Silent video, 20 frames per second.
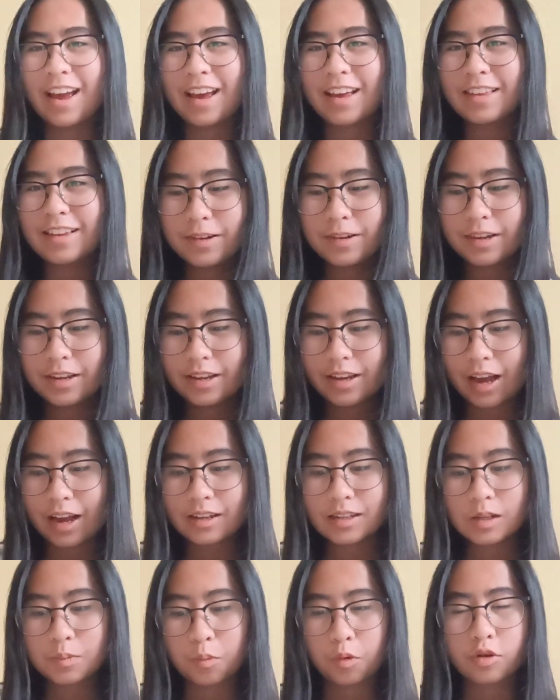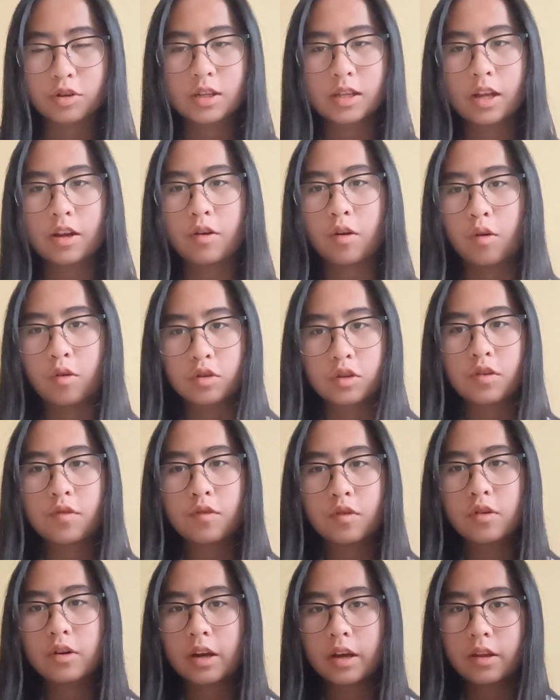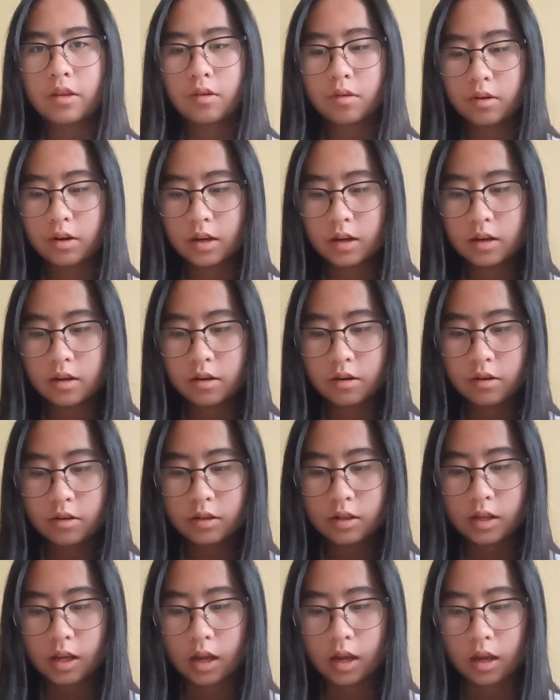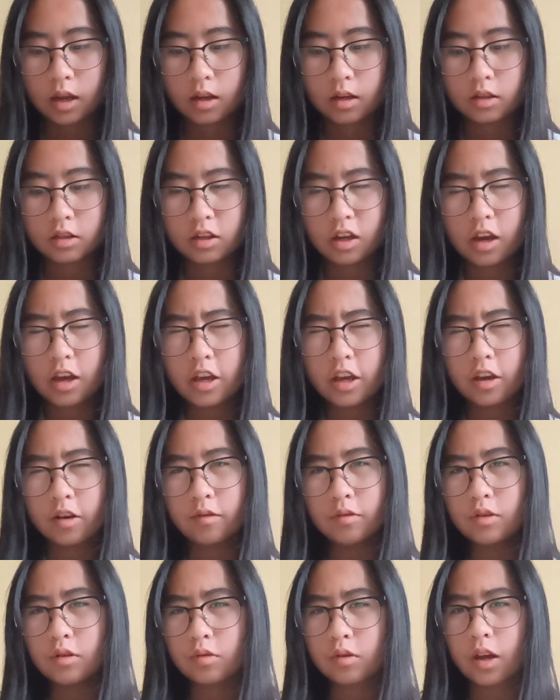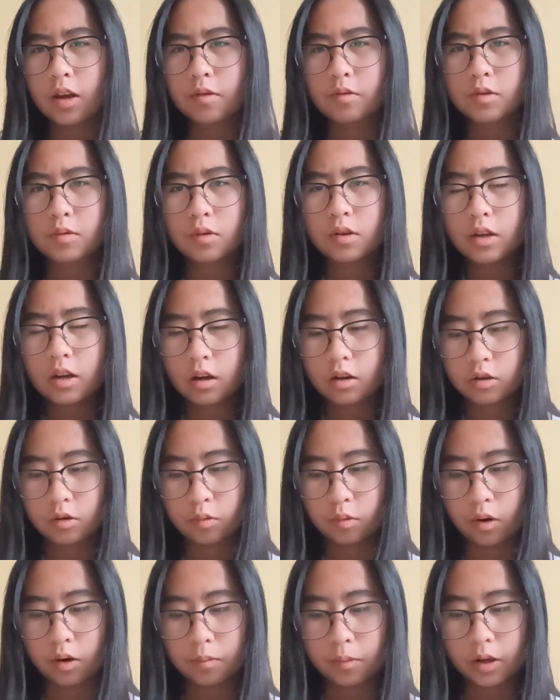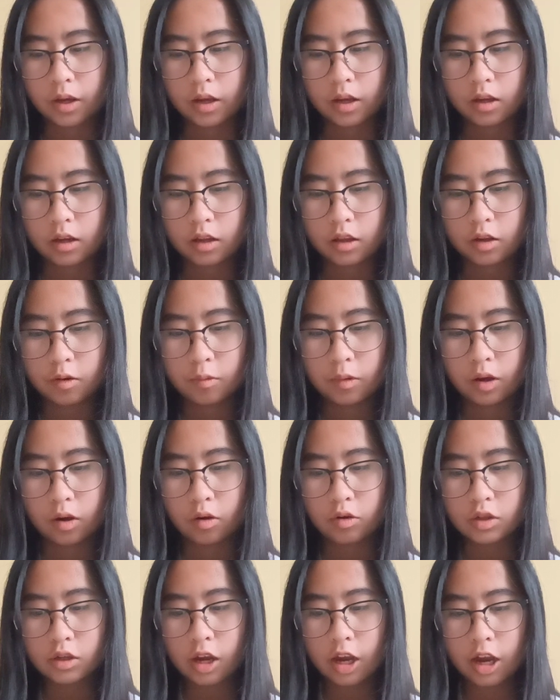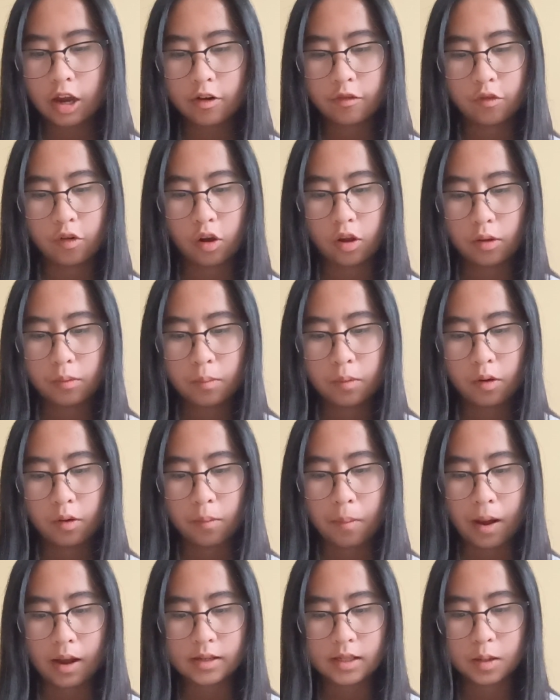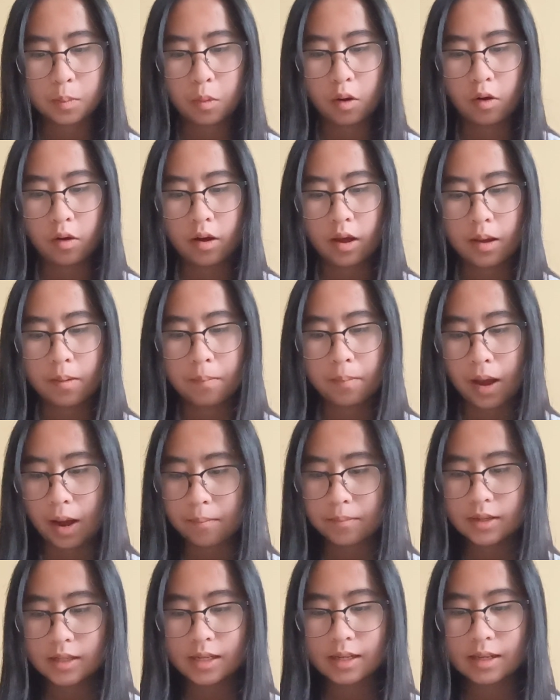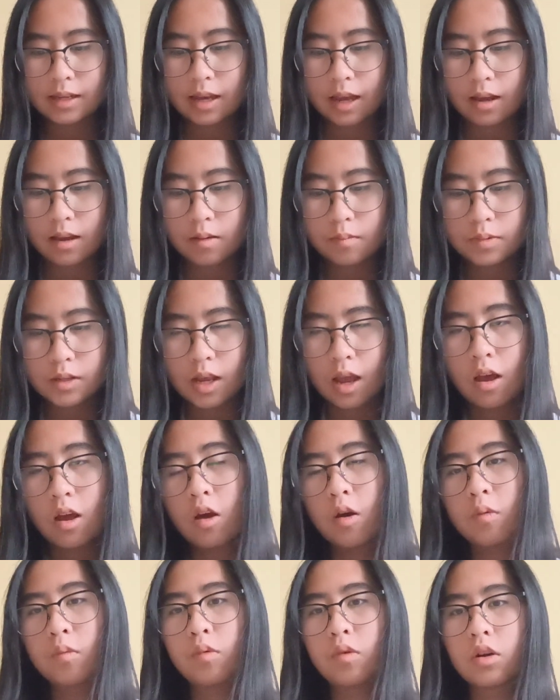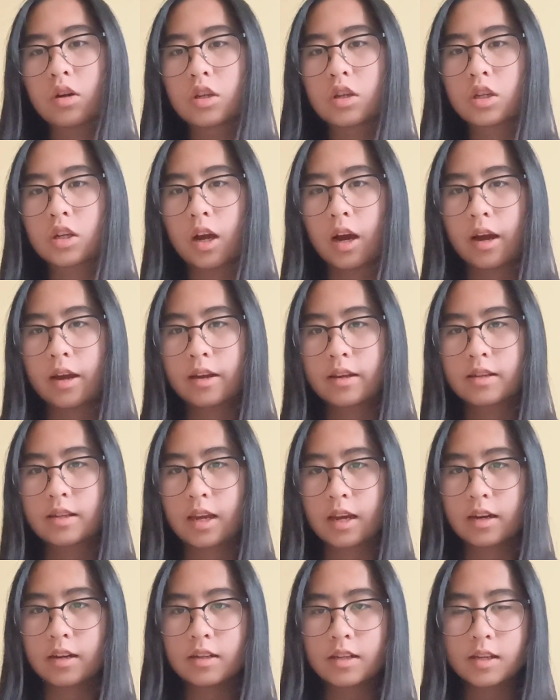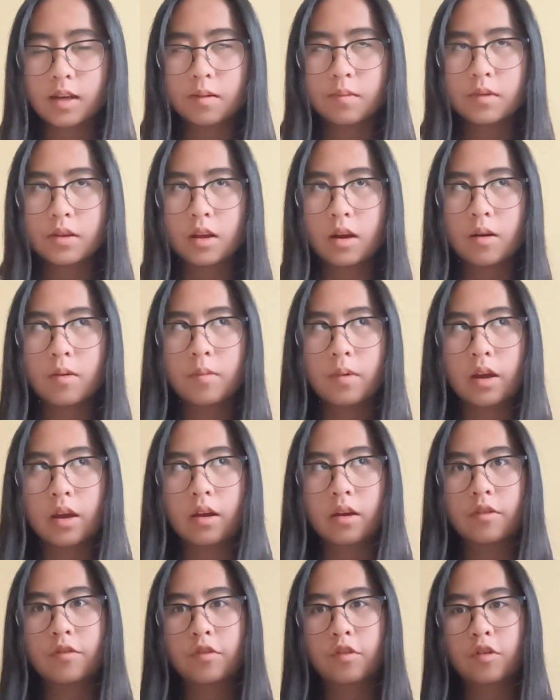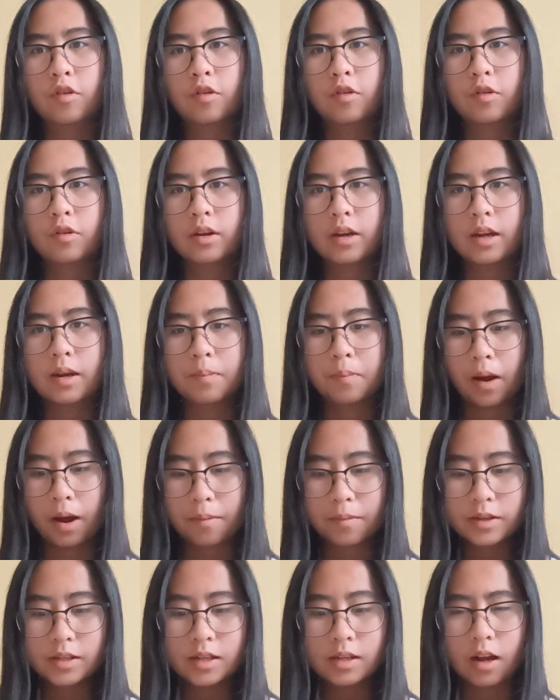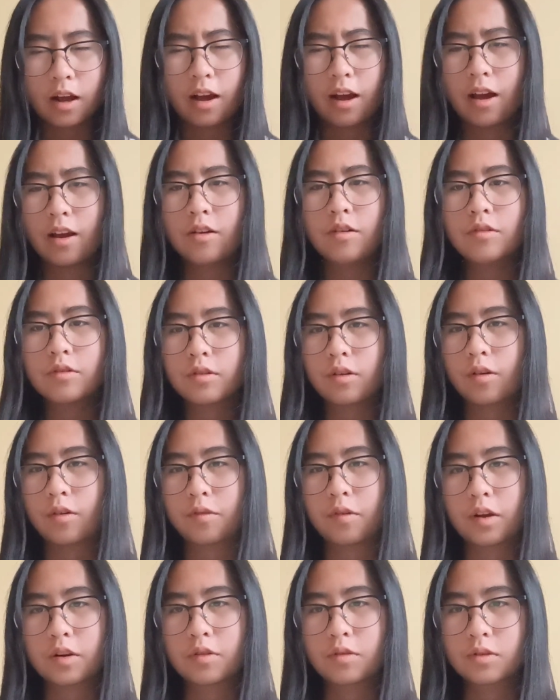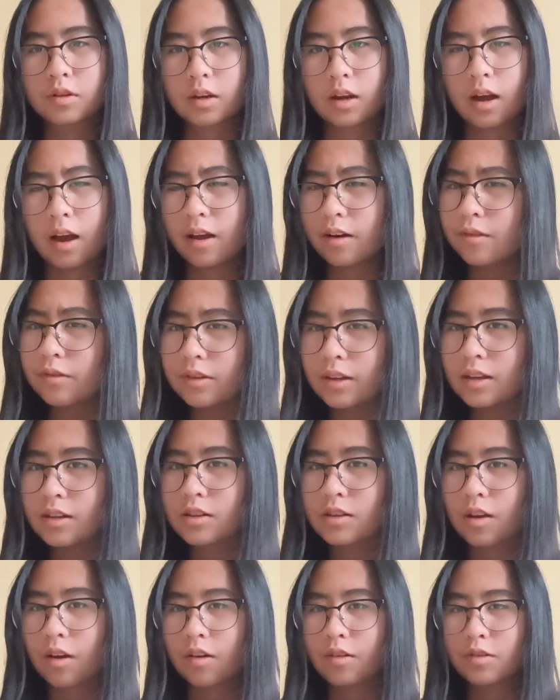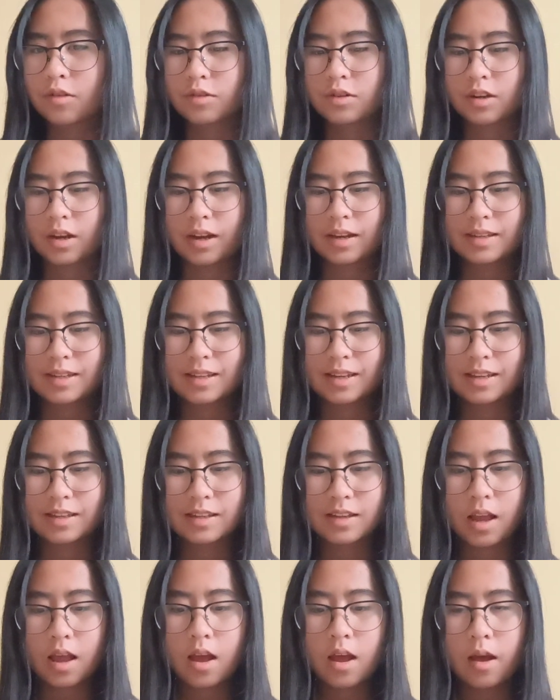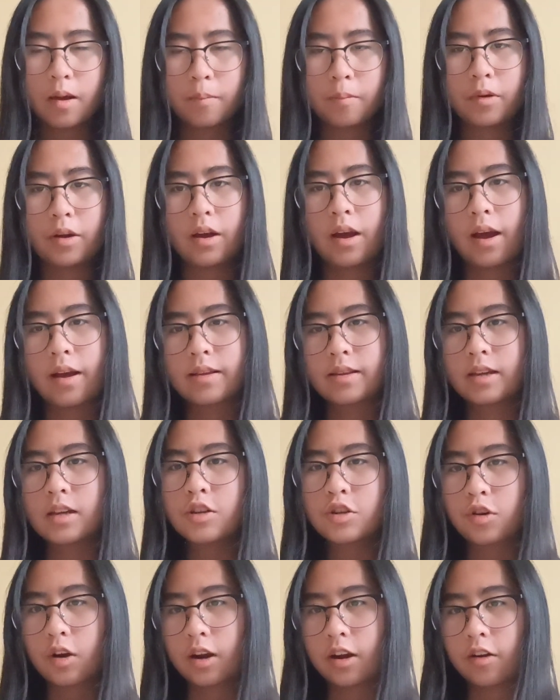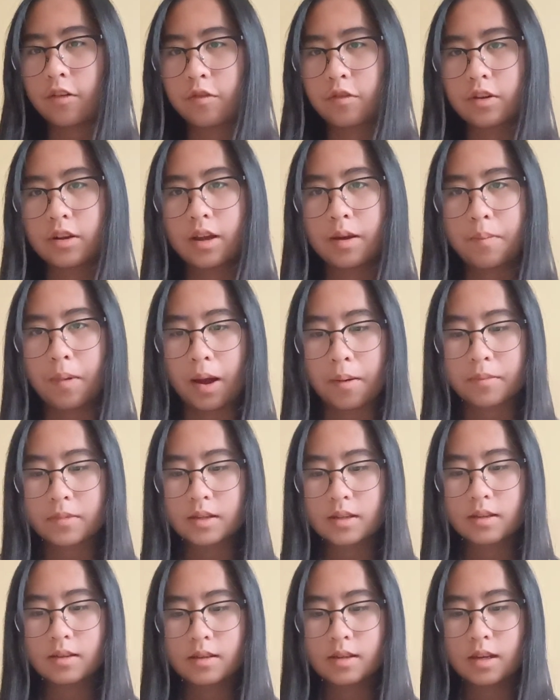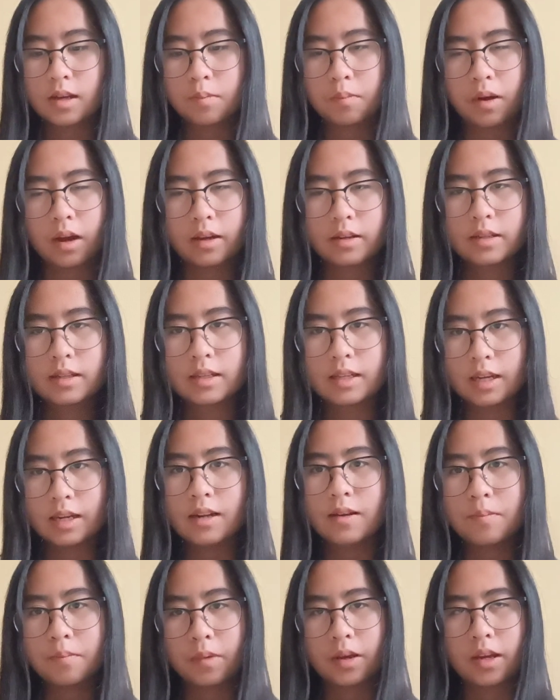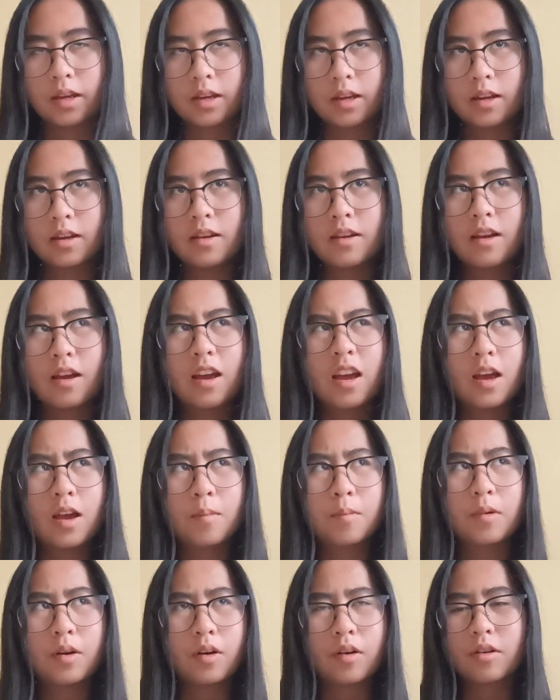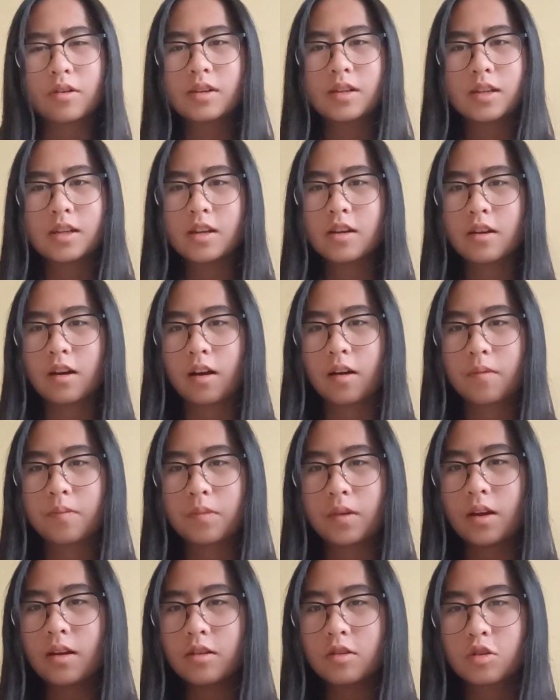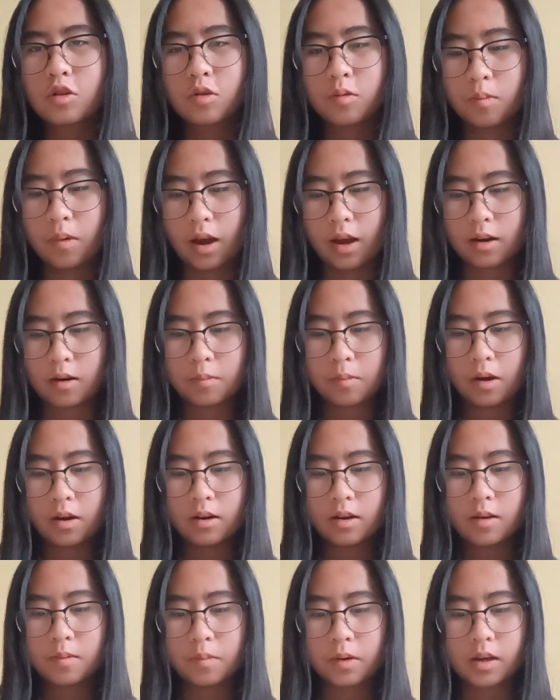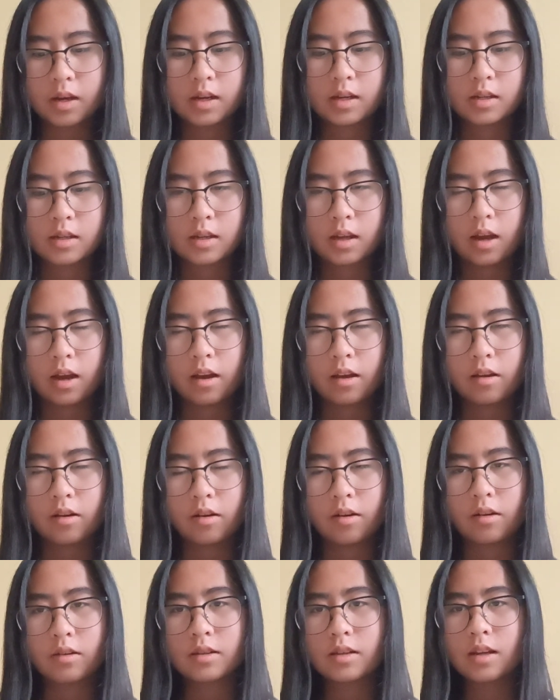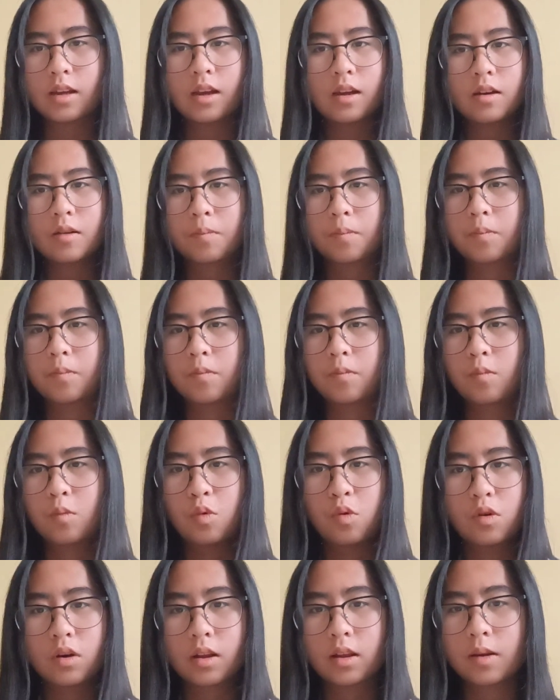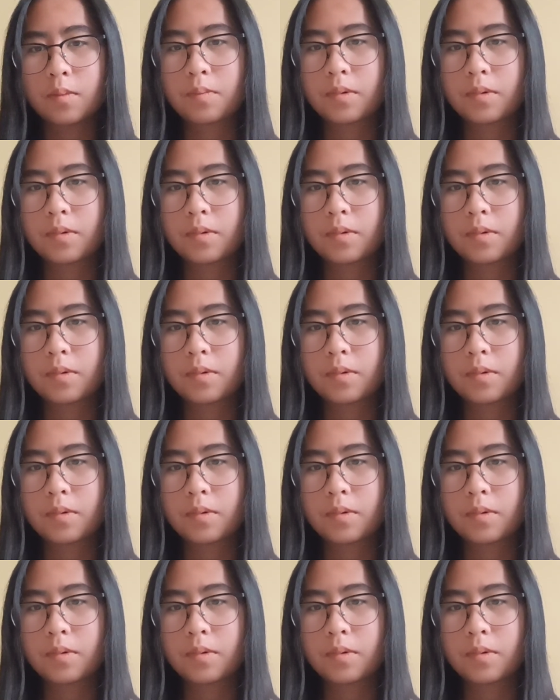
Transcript: And we had sports day also for eighth graders, and it was okay. It was really underwhelming. And then we also had volleyball, basketball, and badminton games, which I attended some of them. And for the badminton, I don't know if I told you. I don't think so. I told you guys this, but I did try out for the badminton team, but I didn't make it. But honestly, I'm not too mad about it because I honestly had a really